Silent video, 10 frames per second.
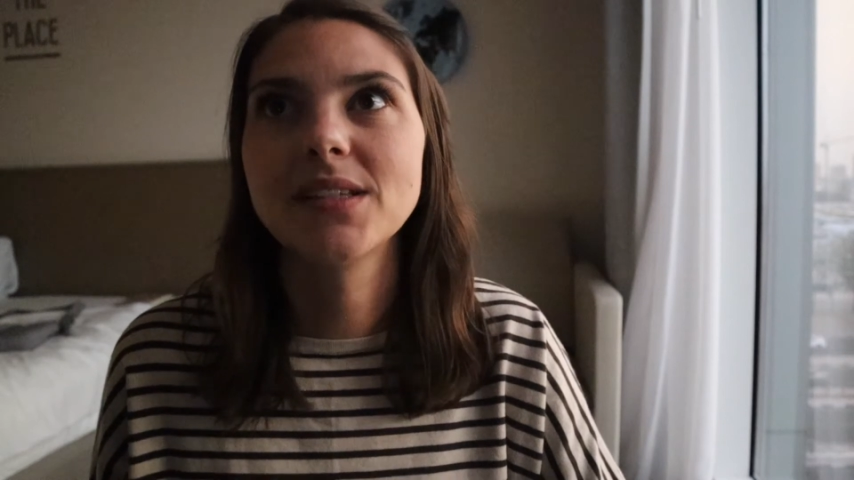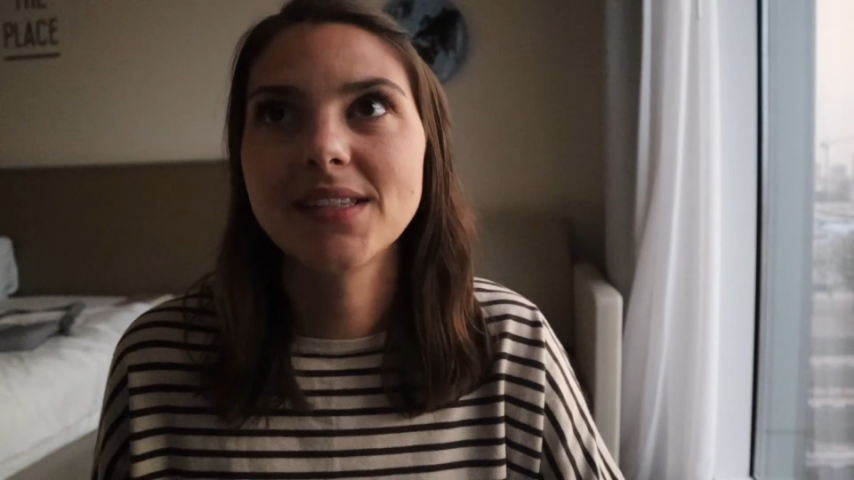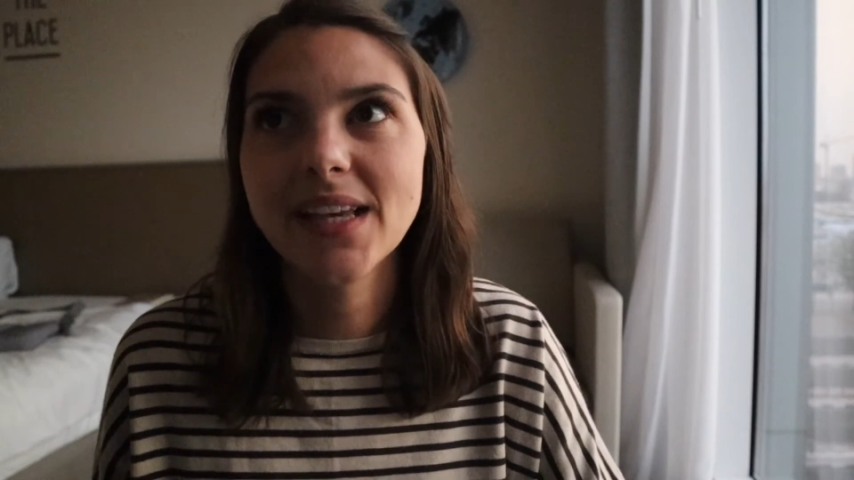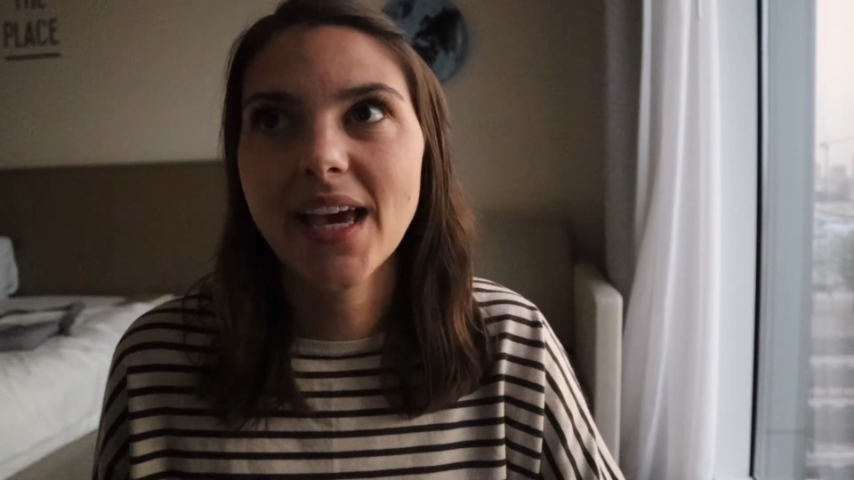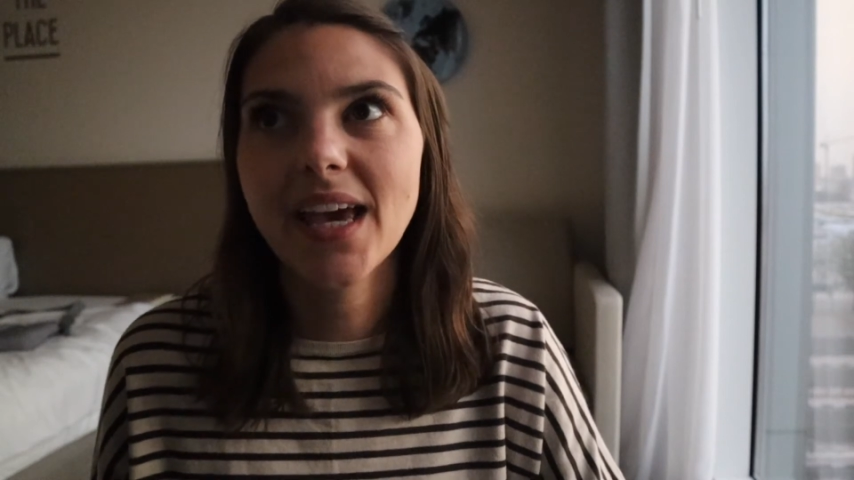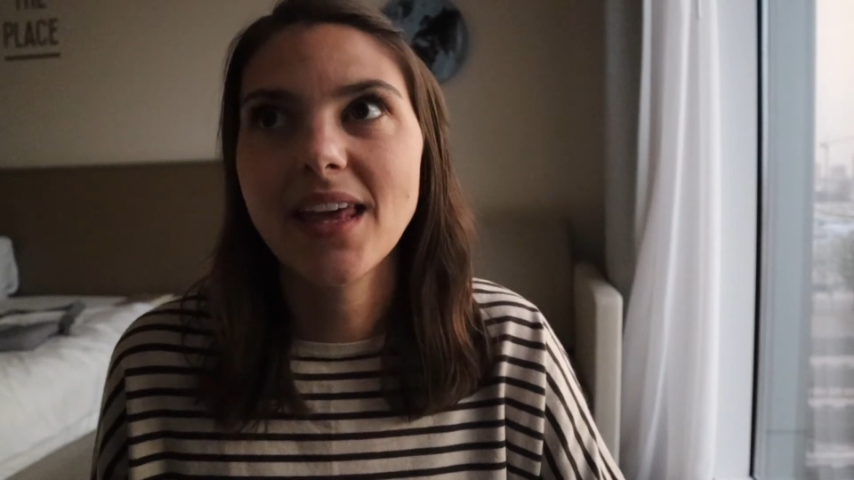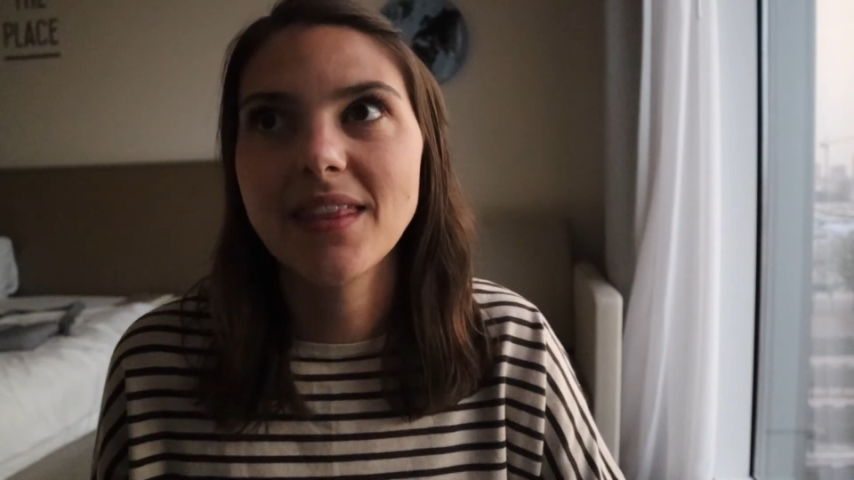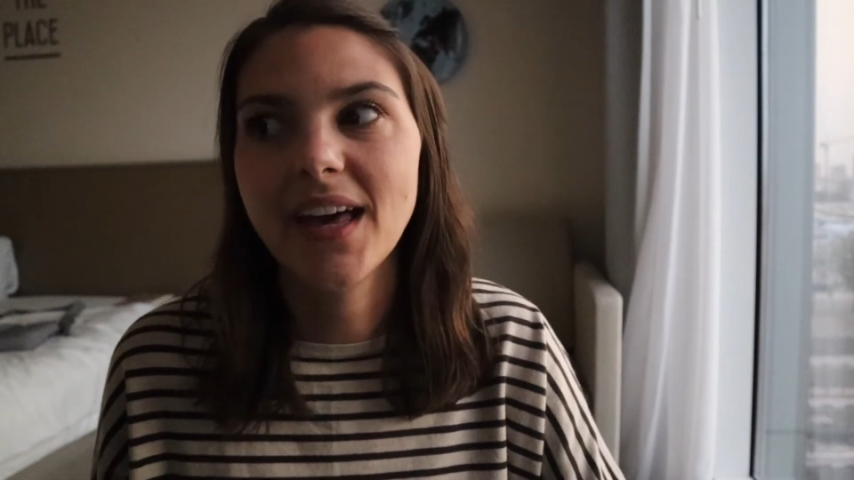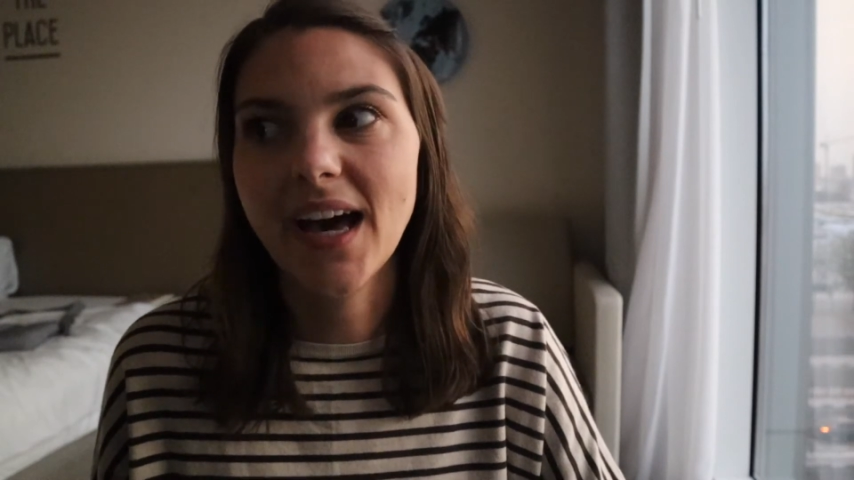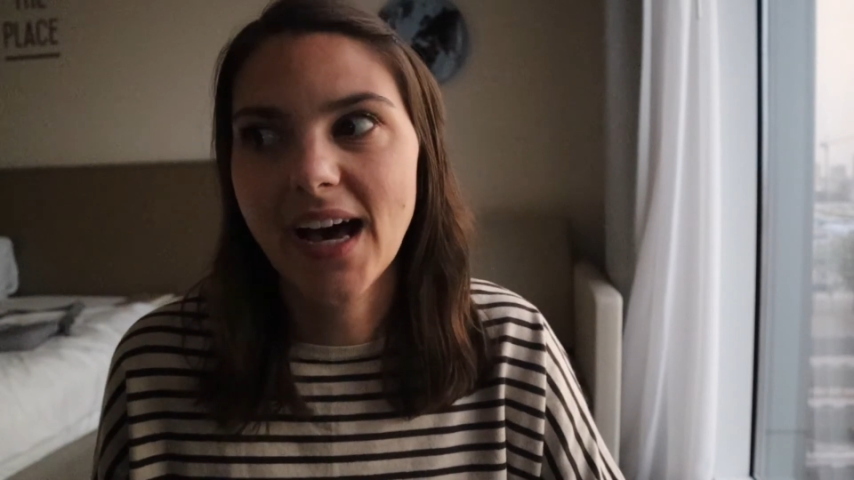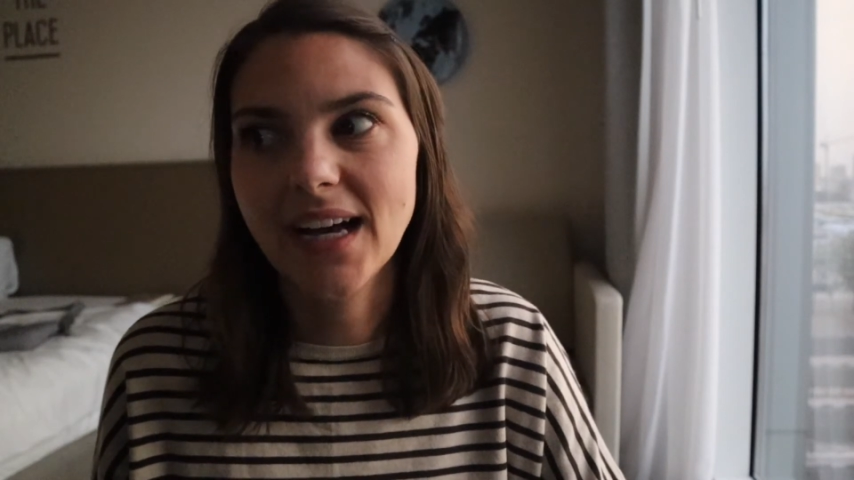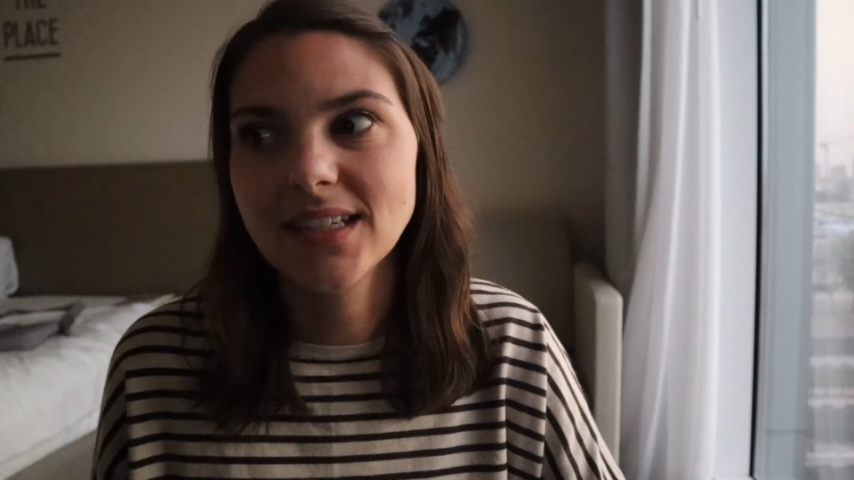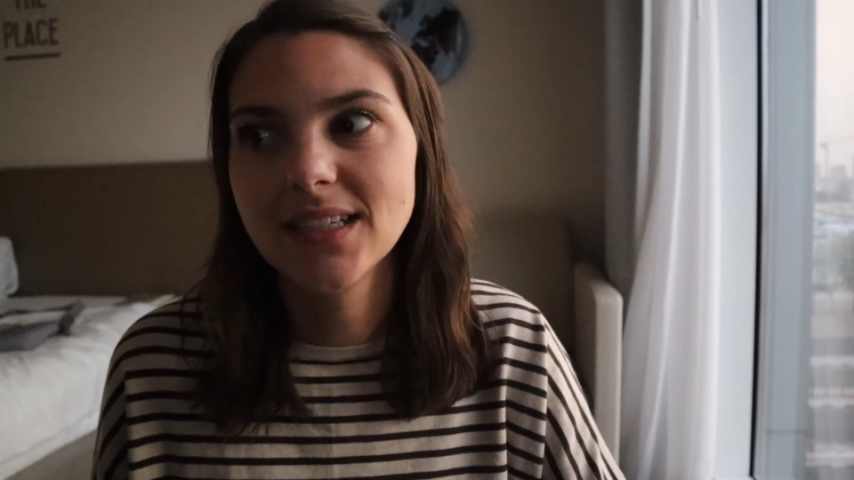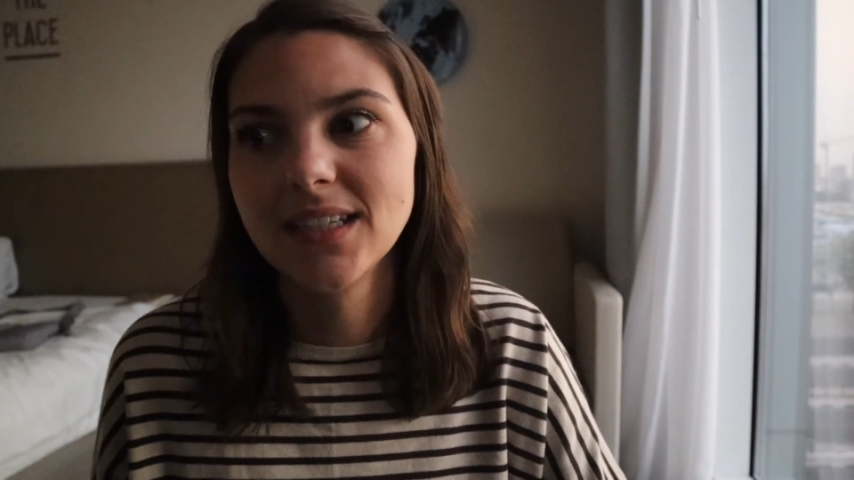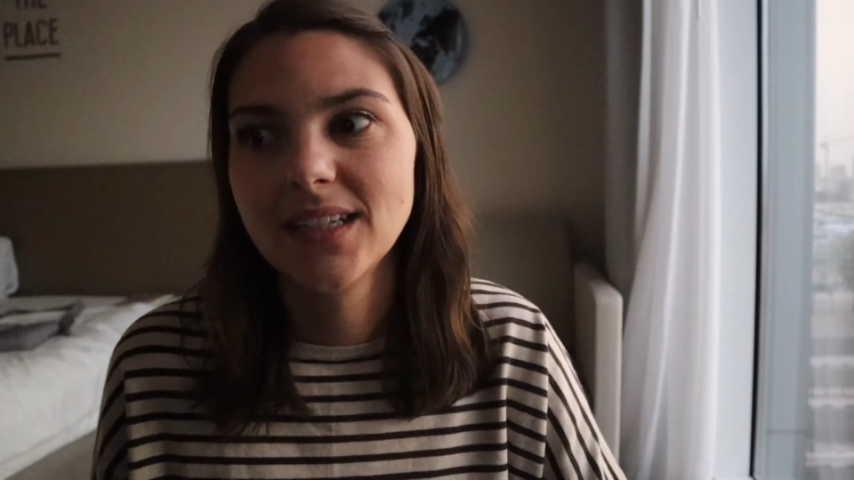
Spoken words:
say that